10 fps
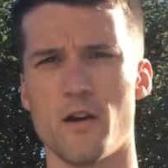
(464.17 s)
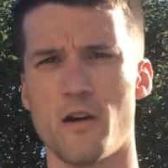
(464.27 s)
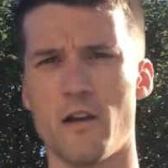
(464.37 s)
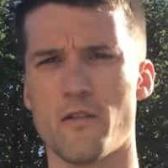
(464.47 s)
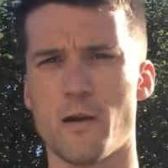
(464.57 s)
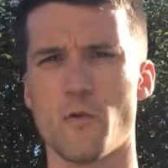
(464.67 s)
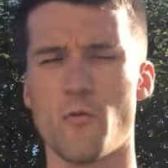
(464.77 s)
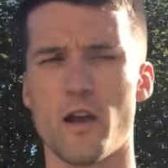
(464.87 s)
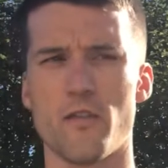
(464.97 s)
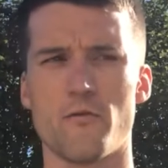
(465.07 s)
effort number
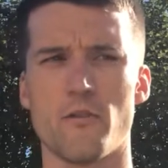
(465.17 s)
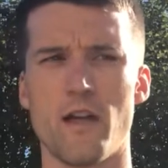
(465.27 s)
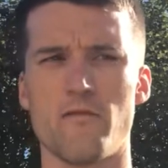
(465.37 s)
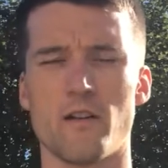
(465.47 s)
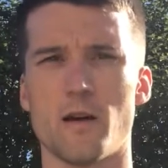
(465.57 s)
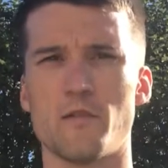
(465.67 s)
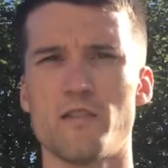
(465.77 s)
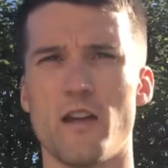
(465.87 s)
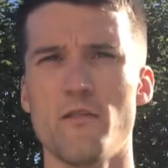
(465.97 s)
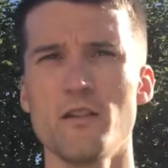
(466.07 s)
1 through to effort number
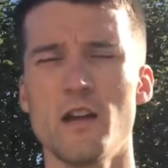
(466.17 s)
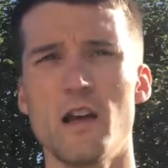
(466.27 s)
7,